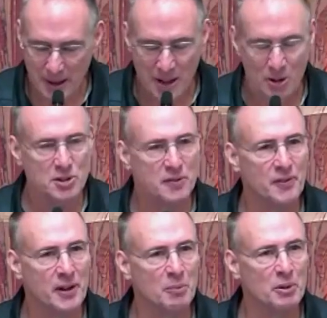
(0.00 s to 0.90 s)
Here's a
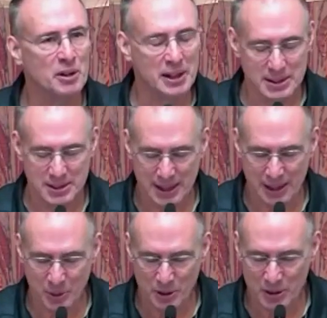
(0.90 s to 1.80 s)
family that
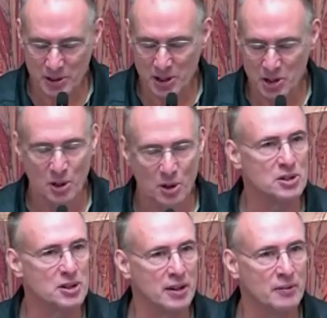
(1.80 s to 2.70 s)
sat with us in
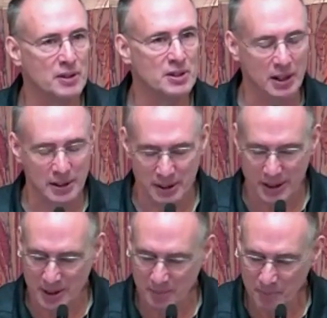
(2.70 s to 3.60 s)
church every
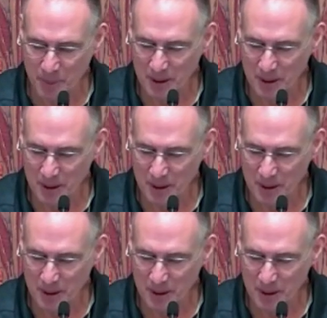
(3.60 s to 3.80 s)
Sunday,